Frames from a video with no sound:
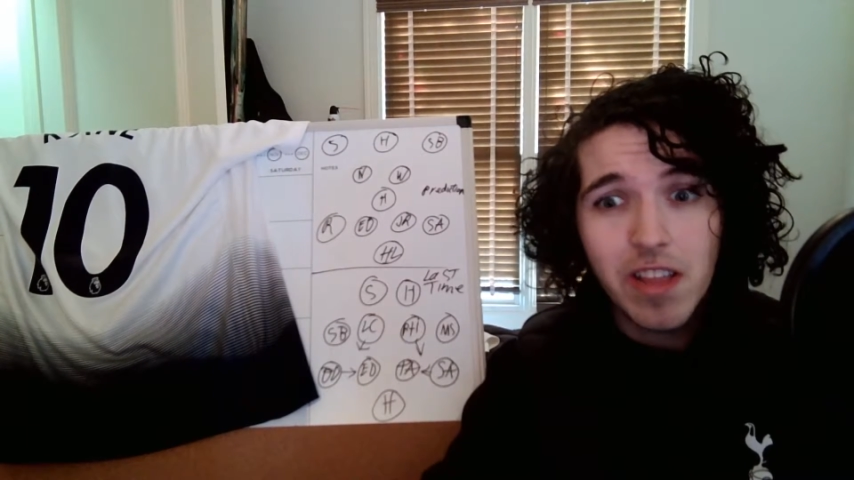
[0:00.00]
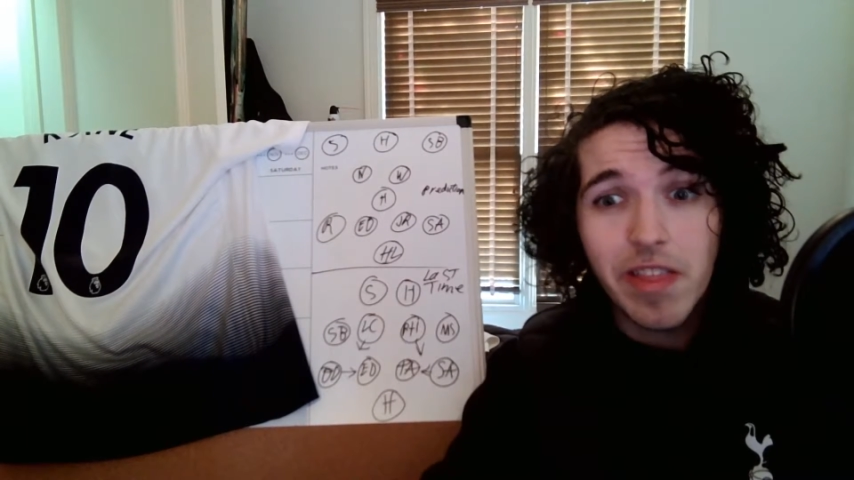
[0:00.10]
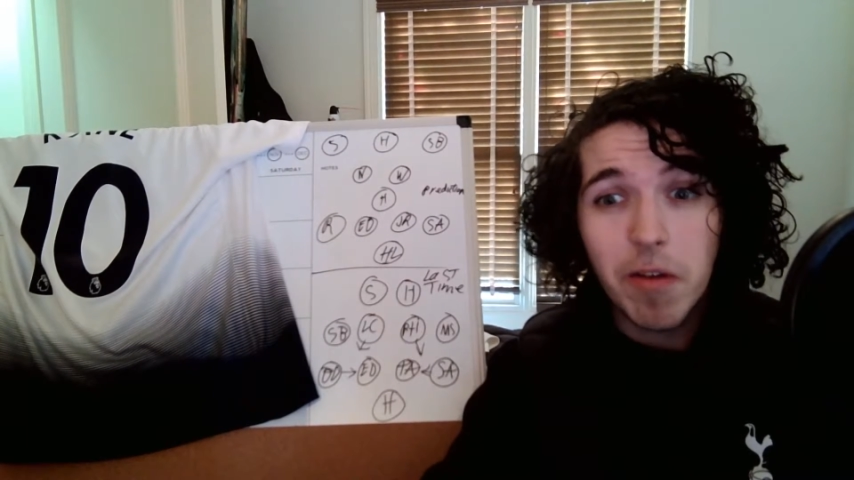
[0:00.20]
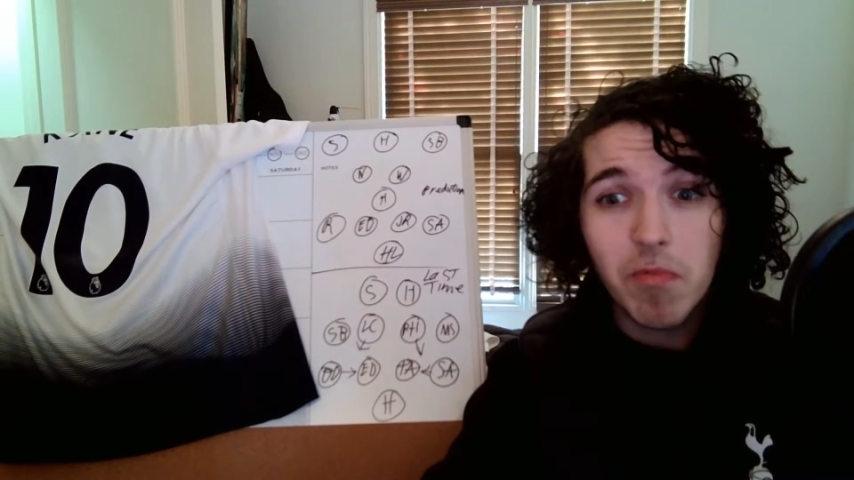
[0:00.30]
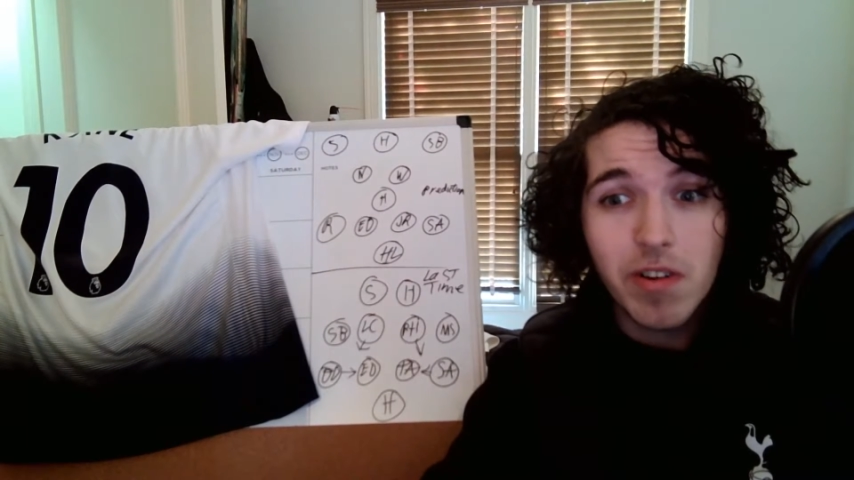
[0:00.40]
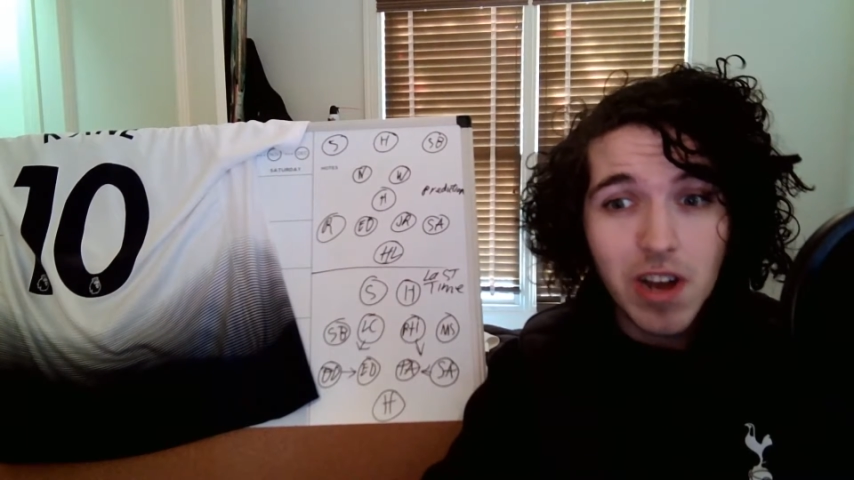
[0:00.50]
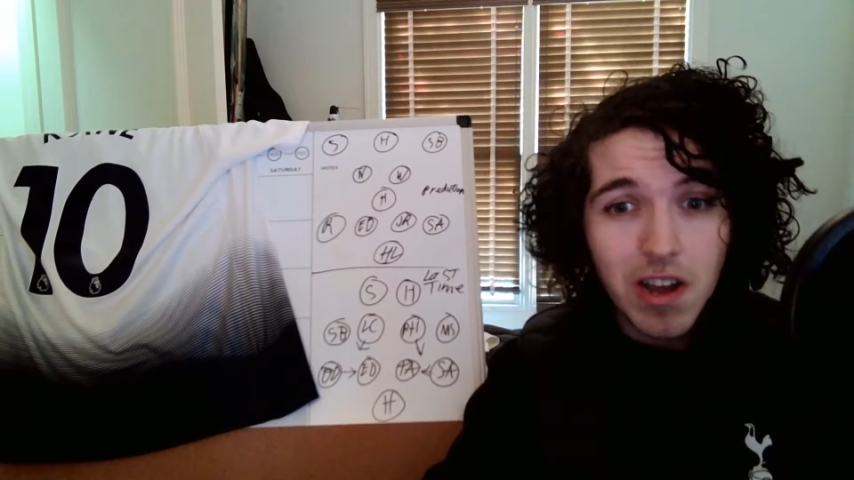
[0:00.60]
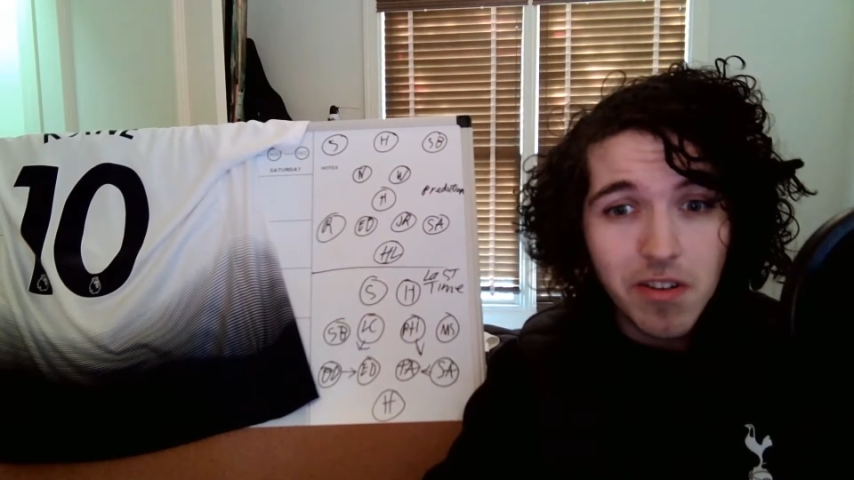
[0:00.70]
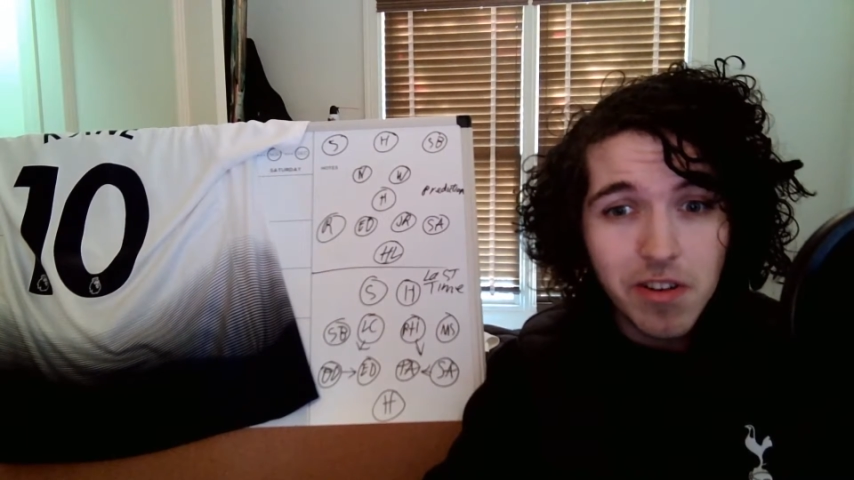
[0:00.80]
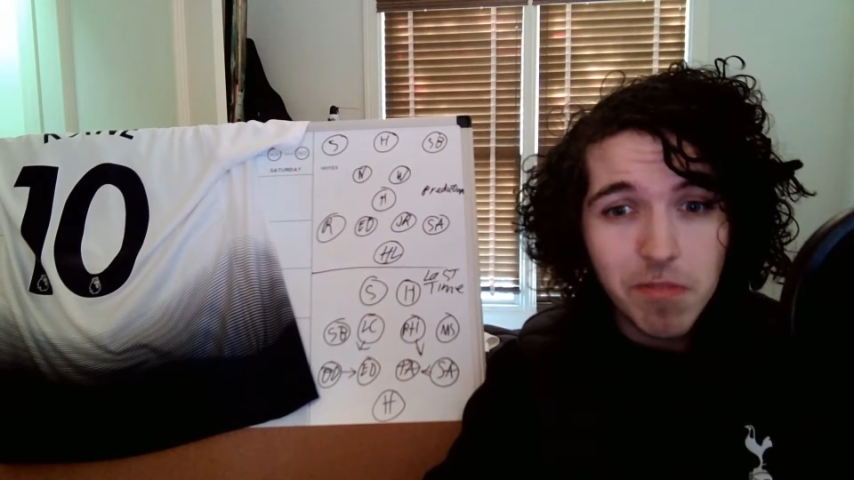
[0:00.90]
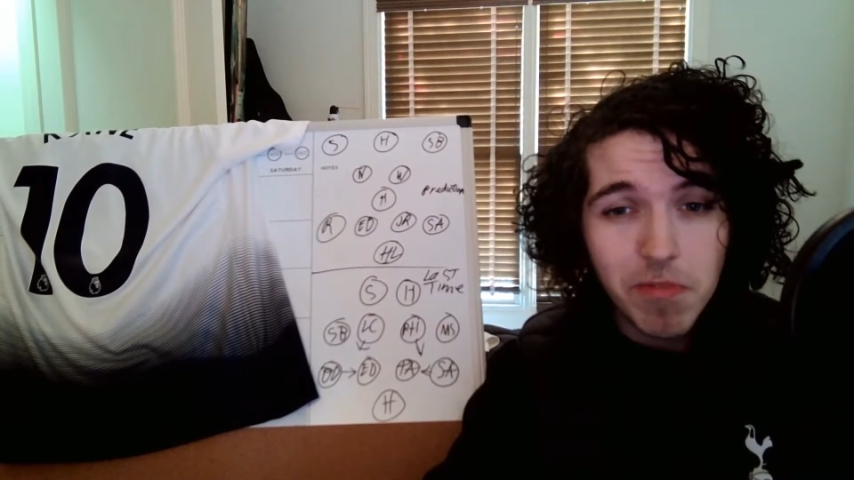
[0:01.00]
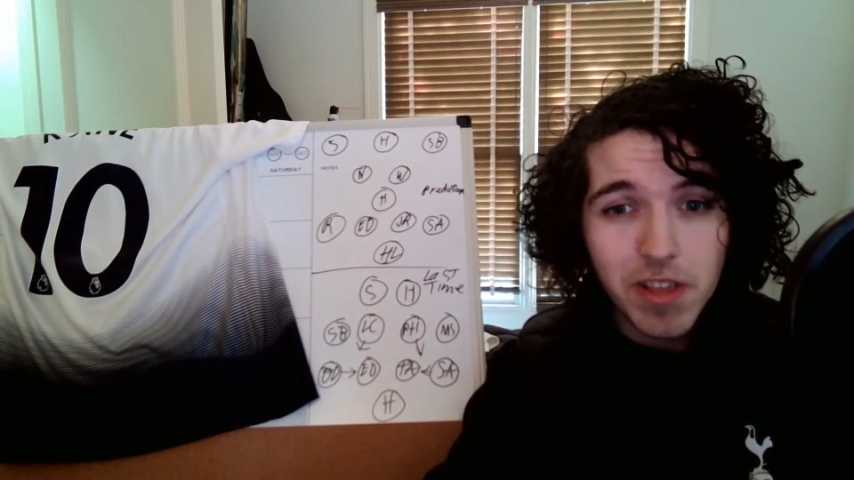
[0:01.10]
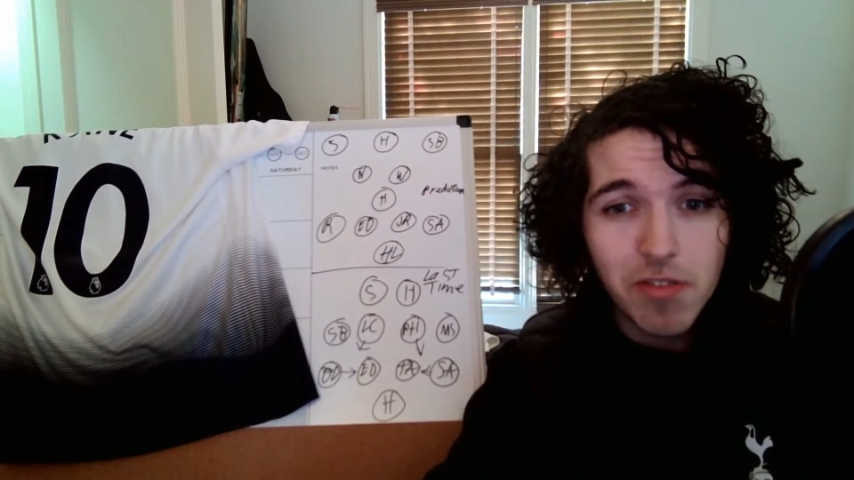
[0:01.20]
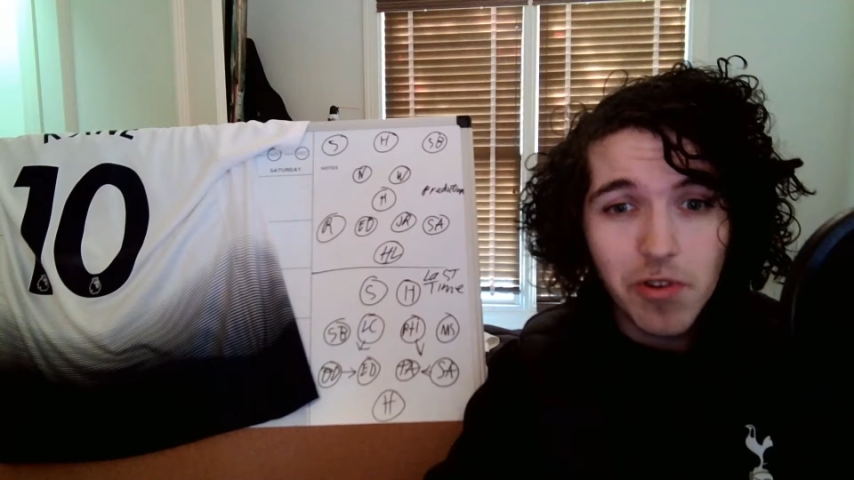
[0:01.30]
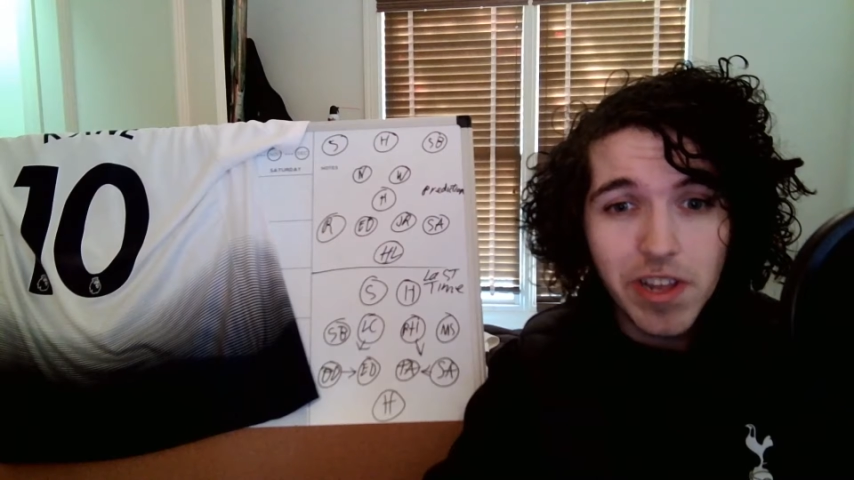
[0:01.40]
that we're not going to play
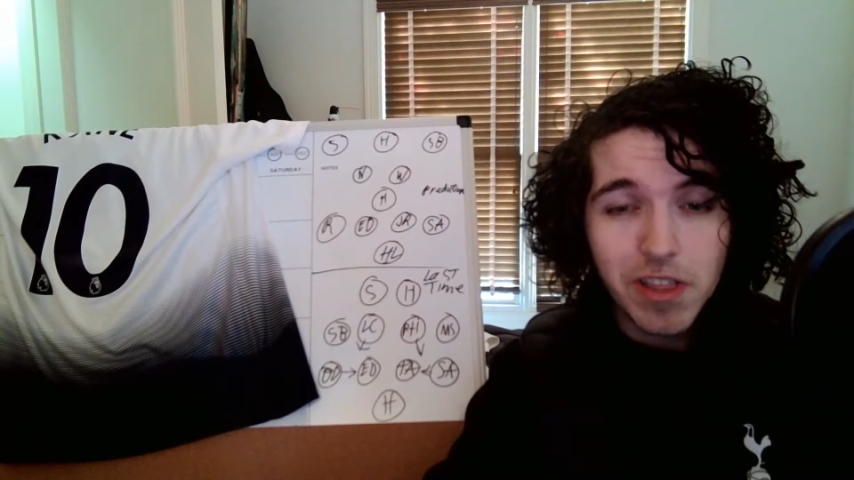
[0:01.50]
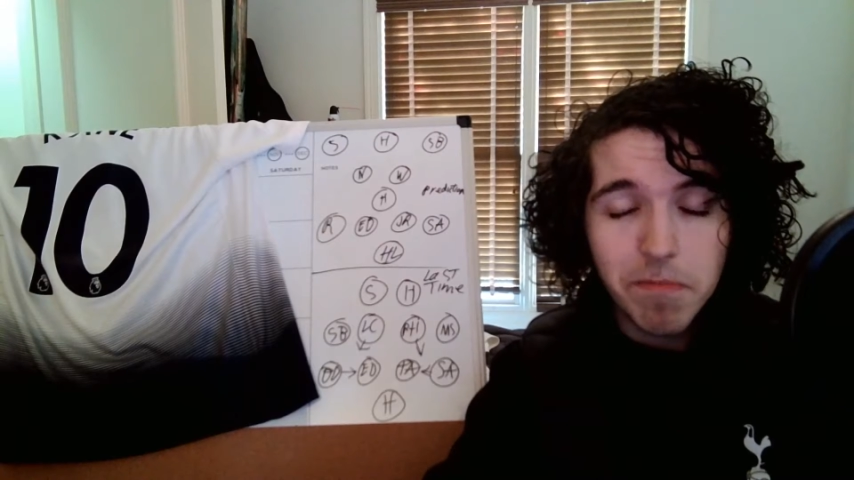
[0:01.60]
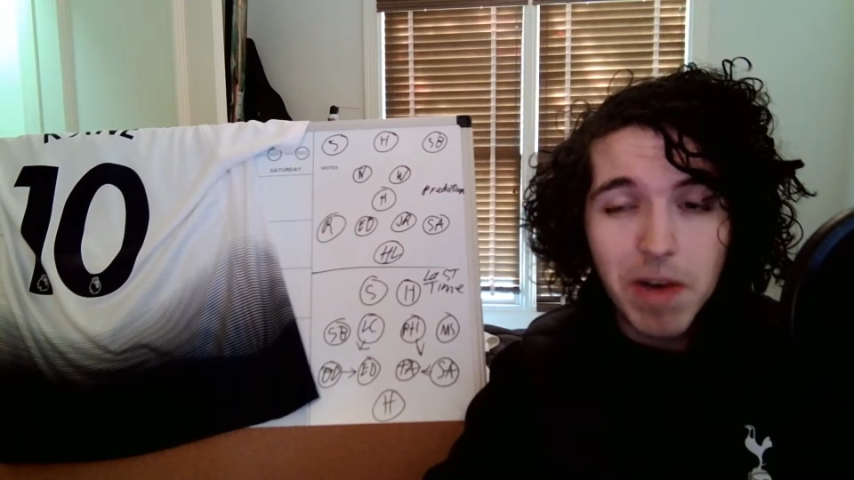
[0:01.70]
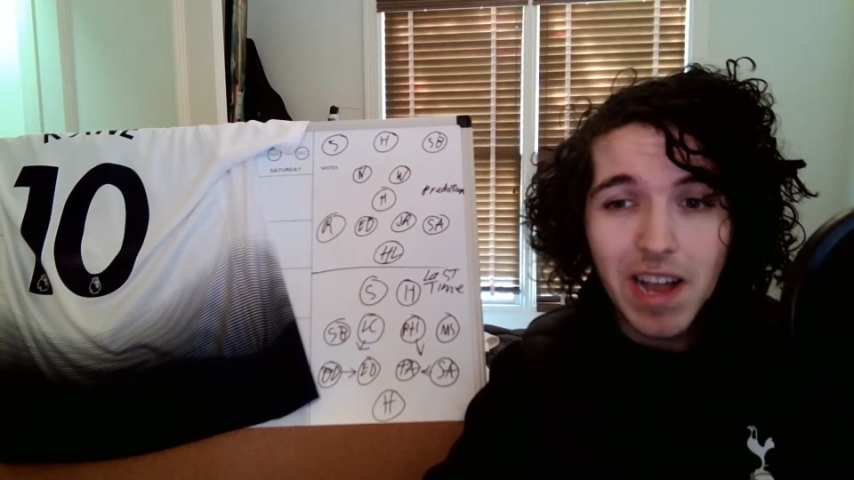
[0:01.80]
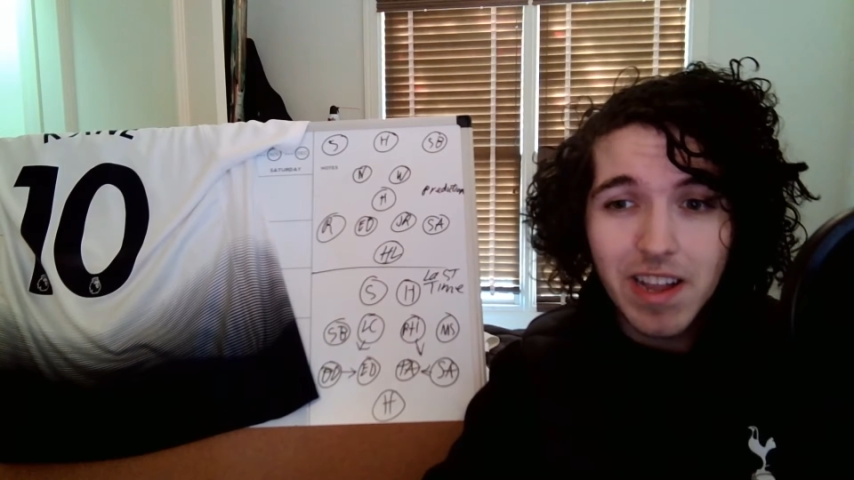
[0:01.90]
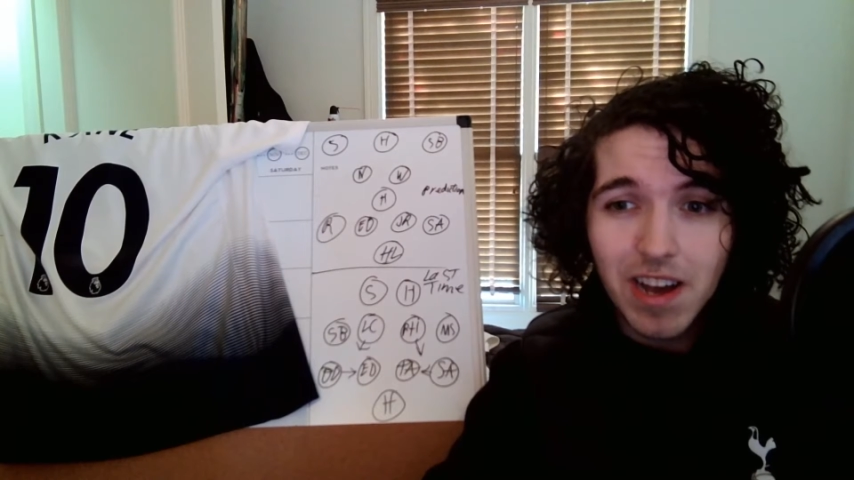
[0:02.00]
3 at the back.